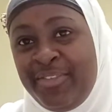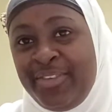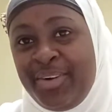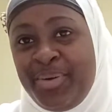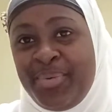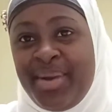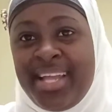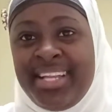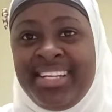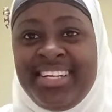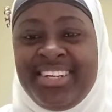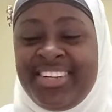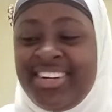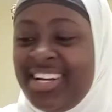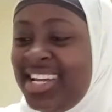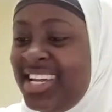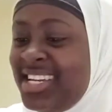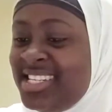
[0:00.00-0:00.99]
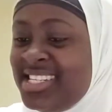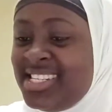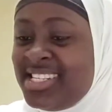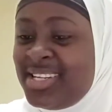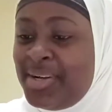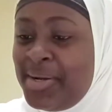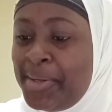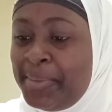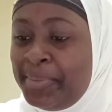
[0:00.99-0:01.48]
For when your
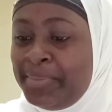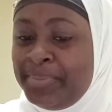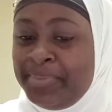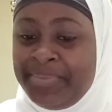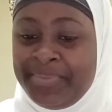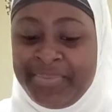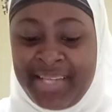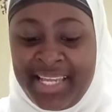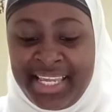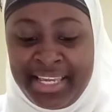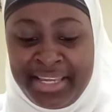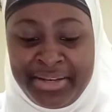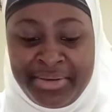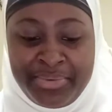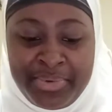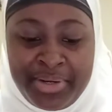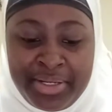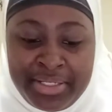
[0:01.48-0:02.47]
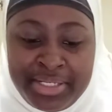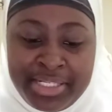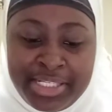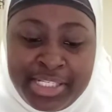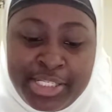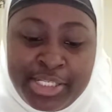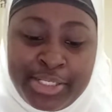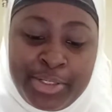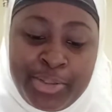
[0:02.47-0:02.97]
kids come, I can do all
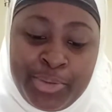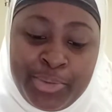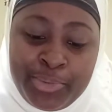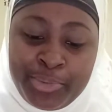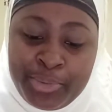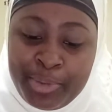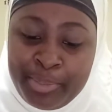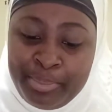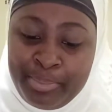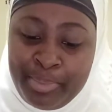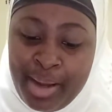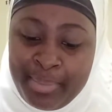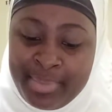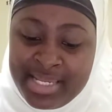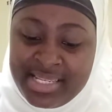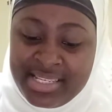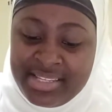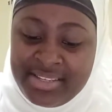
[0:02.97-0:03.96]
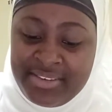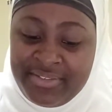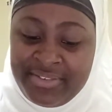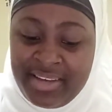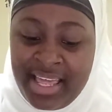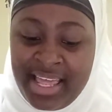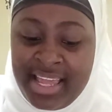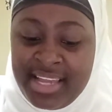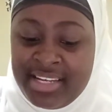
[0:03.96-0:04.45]
this cool mommy stuff.
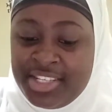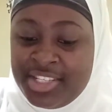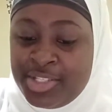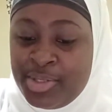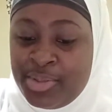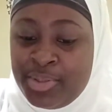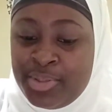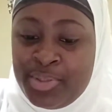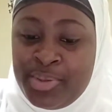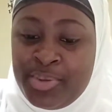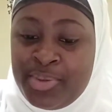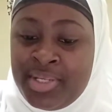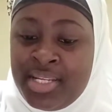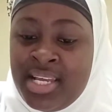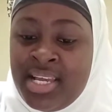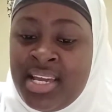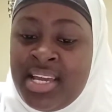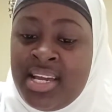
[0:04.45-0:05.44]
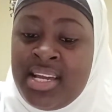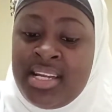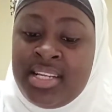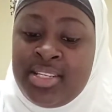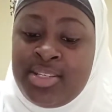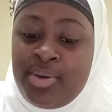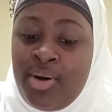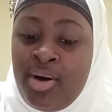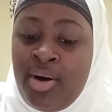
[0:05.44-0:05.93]
Like, shout out
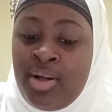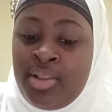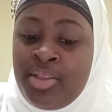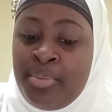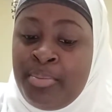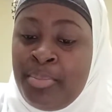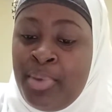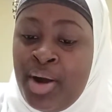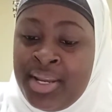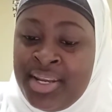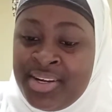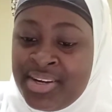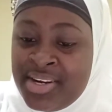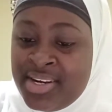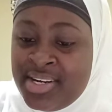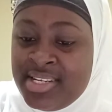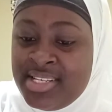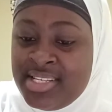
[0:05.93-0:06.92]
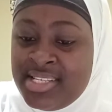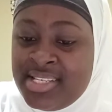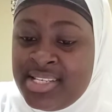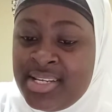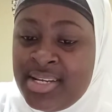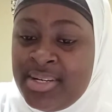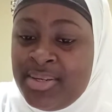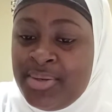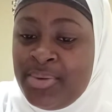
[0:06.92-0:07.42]
to all the
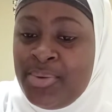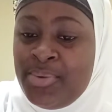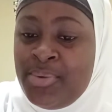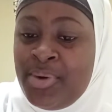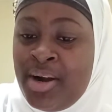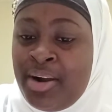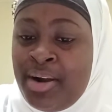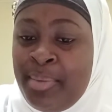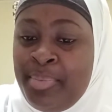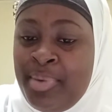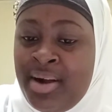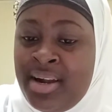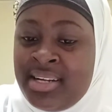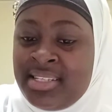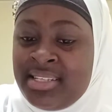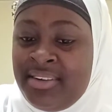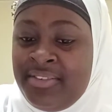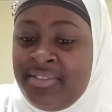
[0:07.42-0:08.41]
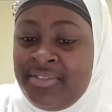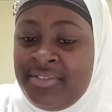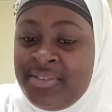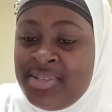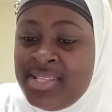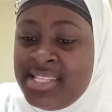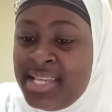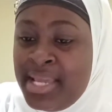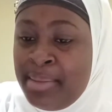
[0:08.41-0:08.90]
mothers who are a part of
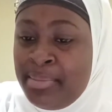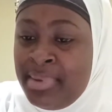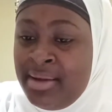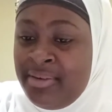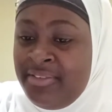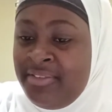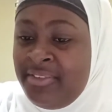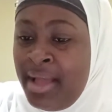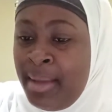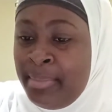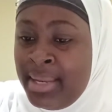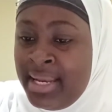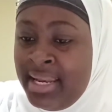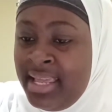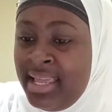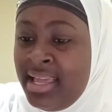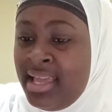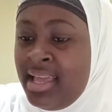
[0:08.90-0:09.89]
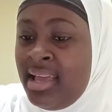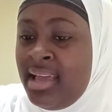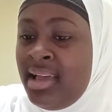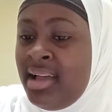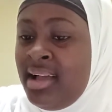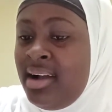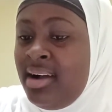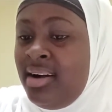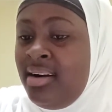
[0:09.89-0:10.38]
Nuseiba family
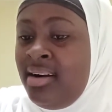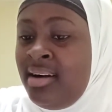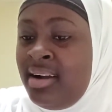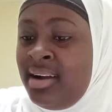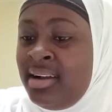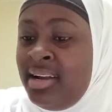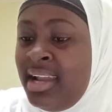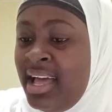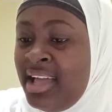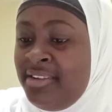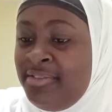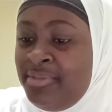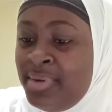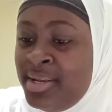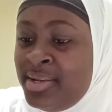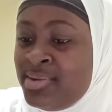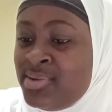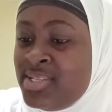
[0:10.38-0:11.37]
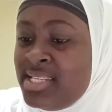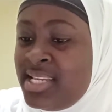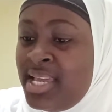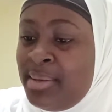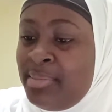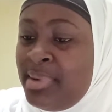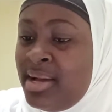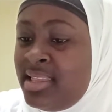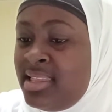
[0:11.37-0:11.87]
or Life with
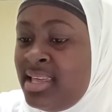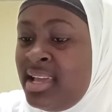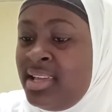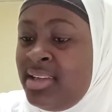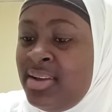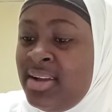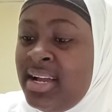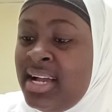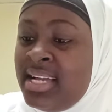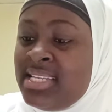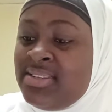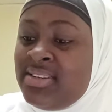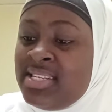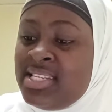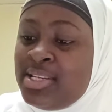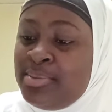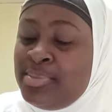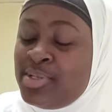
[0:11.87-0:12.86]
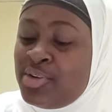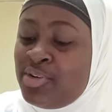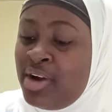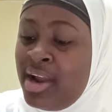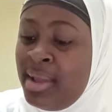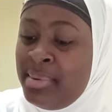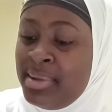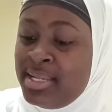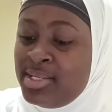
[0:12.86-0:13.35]
Nuseiba. Thank you guys for
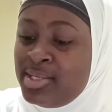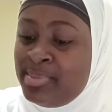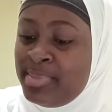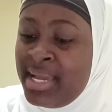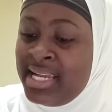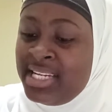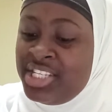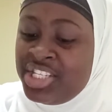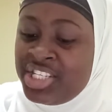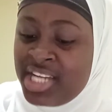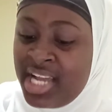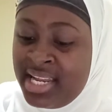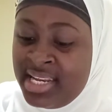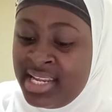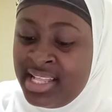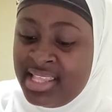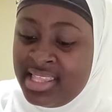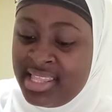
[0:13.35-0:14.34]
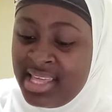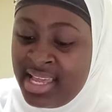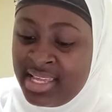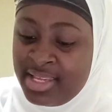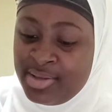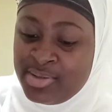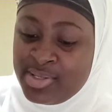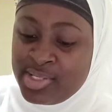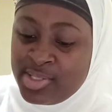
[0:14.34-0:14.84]
subscribing to my channel.
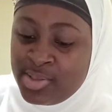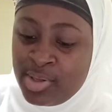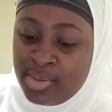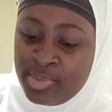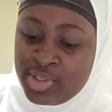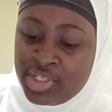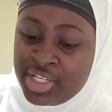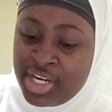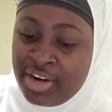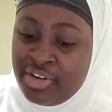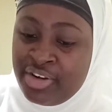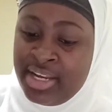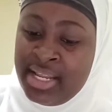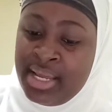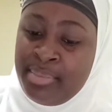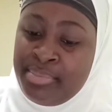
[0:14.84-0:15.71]
Thank you so much. I really